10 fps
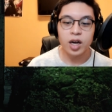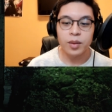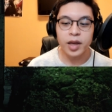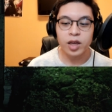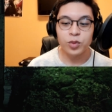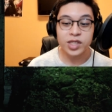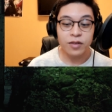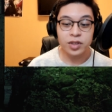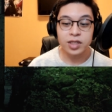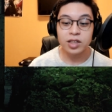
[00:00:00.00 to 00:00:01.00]
and we
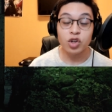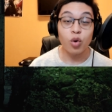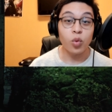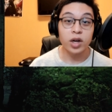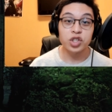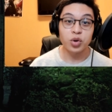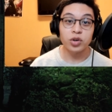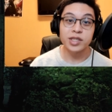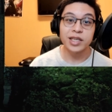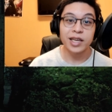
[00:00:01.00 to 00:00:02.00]
definitely don't want
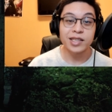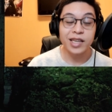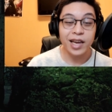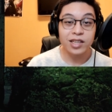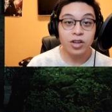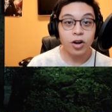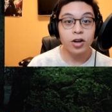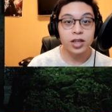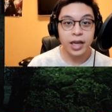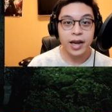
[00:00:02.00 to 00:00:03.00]
Joker to get his hands
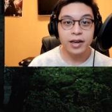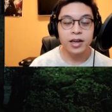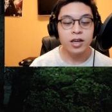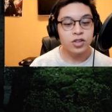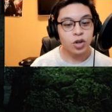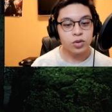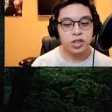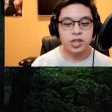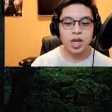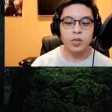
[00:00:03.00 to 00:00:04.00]
on that. So
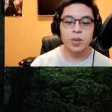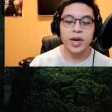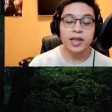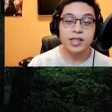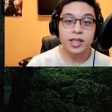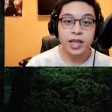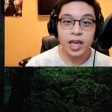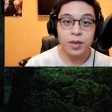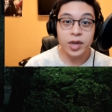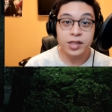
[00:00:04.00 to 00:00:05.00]
let's just hop right back into the
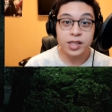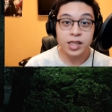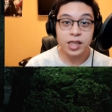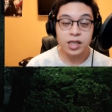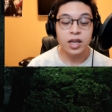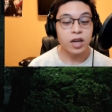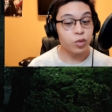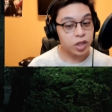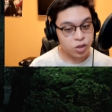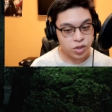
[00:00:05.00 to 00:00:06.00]
game and see
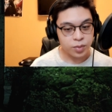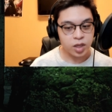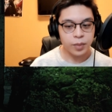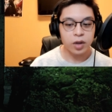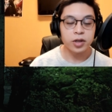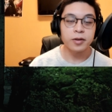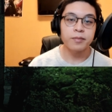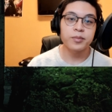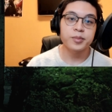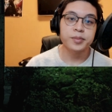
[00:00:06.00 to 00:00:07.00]
if we can do something about it.